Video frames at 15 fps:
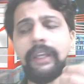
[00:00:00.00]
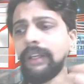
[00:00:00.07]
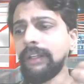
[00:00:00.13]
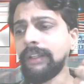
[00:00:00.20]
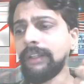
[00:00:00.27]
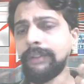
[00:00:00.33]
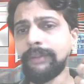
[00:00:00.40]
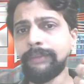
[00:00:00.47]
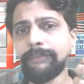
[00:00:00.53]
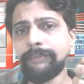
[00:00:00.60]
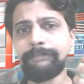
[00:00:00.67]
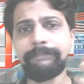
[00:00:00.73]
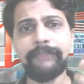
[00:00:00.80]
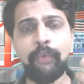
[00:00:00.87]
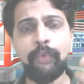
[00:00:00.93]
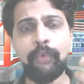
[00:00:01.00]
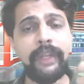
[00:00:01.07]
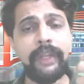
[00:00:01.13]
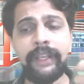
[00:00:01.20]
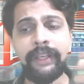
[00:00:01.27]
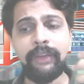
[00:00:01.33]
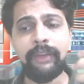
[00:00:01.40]

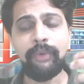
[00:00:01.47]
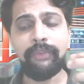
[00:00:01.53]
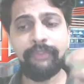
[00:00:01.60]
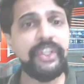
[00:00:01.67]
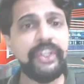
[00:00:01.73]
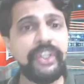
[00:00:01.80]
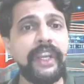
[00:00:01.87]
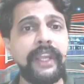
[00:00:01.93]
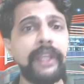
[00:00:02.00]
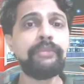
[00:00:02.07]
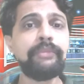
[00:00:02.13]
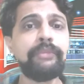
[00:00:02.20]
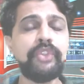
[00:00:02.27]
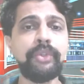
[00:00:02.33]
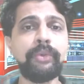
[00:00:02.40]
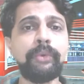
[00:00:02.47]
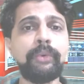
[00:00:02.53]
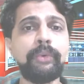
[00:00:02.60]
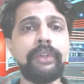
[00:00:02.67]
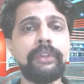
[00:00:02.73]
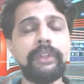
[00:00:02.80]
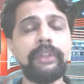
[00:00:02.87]
which aim
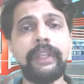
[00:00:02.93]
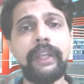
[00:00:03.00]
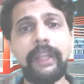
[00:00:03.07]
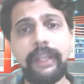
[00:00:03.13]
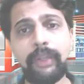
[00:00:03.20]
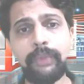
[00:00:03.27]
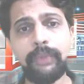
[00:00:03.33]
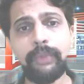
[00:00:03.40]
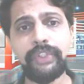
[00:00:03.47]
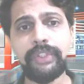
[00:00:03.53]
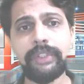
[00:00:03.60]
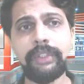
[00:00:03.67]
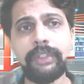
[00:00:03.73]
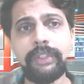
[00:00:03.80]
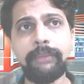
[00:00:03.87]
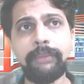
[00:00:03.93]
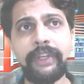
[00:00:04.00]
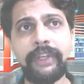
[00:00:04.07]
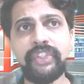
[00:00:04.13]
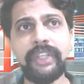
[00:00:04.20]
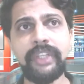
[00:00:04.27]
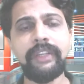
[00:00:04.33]
to learn a language
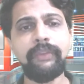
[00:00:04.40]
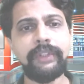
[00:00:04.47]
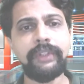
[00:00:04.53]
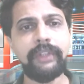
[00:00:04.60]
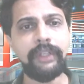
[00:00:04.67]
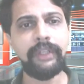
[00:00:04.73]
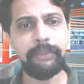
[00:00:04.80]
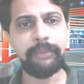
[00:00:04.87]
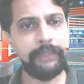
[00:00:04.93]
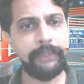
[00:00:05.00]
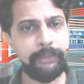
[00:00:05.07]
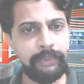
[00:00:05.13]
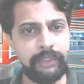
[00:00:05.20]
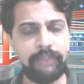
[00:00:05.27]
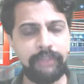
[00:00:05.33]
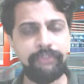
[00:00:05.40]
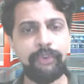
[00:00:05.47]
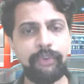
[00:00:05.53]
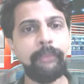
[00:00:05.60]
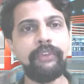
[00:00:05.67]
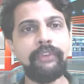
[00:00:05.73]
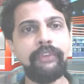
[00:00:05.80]
by chatting with other people in the
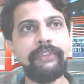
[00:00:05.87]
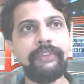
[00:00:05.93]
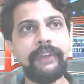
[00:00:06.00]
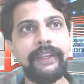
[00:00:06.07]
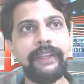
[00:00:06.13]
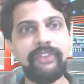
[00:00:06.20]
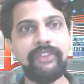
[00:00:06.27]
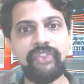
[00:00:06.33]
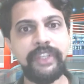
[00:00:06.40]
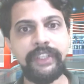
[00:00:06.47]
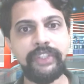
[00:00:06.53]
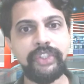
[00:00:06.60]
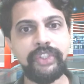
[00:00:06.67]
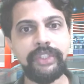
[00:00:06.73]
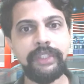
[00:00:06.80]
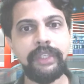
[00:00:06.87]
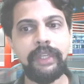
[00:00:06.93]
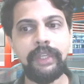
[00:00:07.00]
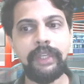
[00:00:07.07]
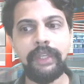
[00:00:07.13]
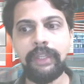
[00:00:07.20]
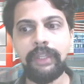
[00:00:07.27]
form of an exchange.
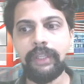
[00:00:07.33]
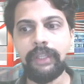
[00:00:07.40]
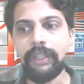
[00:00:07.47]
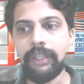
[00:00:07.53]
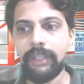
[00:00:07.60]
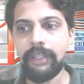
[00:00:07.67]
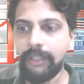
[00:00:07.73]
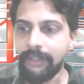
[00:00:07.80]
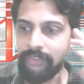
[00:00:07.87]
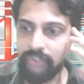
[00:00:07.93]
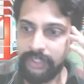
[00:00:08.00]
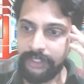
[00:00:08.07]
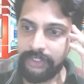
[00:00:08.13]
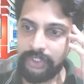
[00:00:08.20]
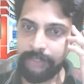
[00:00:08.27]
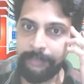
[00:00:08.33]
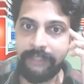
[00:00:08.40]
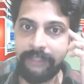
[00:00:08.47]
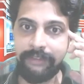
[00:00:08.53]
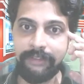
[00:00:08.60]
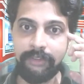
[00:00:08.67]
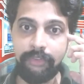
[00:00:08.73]
Exchange
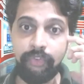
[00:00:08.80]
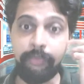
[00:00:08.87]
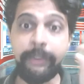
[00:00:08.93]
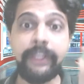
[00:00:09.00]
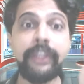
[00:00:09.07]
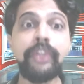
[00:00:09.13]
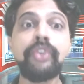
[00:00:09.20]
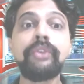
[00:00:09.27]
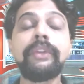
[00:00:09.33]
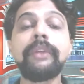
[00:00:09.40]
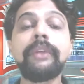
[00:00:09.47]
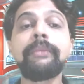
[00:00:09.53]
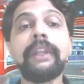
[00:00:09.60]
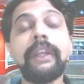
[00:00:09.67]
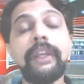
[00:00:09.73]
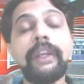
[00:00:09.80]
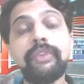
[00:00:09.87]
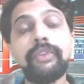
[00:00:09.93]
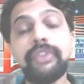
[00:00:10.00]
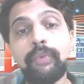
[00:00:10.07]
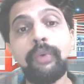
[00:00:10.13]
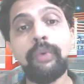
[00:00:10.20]
means speaking to them the
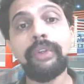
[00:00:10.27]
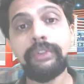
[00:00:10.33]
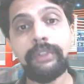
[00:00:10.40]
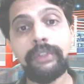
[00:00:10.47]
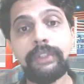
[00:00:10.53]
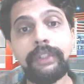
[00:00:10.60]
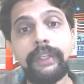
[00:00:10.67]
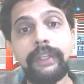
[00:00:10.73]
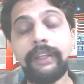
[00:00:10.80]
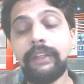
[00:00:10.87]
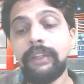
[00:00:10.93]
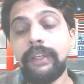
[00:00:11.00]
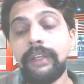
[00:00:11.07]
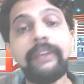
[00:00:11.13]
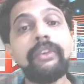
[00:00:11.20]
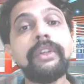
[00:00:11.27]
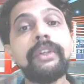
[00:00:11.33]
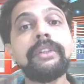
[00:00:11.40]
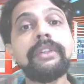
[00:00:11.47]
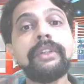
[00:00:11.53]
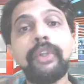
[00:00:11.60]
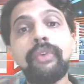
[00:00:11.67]
language you want to learn, and in
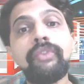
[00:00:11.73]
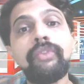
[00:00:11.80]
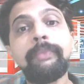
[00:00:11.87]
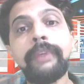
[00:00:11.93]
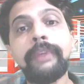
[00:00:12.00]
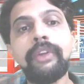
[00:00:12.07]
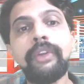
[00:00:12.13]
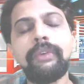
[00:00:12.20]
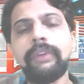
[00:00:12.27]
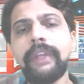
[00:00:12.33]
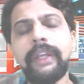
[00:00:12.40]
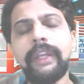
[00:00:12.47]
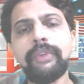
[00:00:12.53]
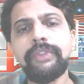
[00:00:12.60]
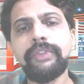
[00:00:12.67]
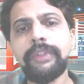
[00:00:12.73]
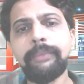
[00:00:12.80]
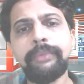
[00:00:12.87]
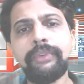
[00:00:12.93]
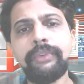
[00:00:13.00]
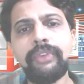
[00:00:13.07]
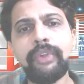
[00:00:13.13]
return, you speak your language with
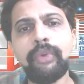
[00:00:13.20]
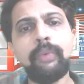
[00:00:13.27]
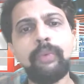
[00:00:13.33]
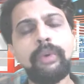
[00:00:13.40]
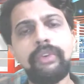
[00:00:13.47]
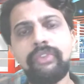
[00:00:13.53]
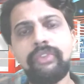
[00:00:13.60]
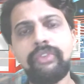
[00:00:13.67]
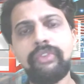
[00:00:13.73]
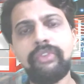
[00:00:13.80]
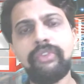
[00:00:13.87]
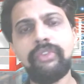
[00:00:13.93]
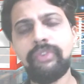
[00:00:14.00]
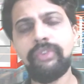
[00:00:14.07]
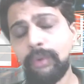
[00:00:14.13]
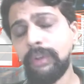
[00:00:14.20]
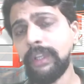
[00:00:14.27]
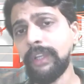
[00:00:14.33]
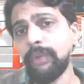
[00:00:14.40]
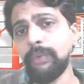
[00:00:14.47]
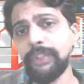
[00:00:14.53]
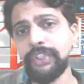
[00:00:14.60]
the person who wants to learn your
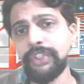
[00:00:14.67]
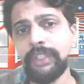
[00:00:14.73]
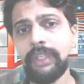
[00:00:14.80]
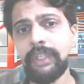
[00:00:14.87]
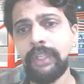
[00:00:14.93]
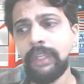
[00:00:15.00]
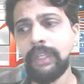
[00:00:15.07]
language.